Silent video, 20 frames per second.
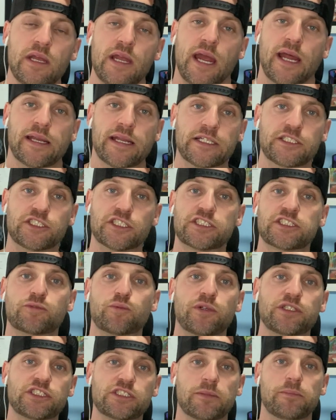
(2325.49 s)
and I just
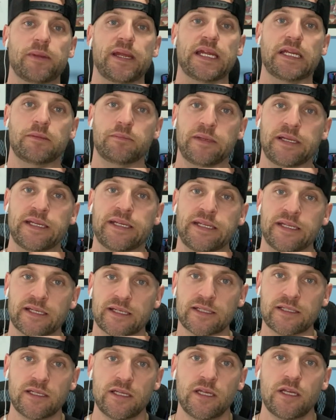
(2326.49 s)
wish the main media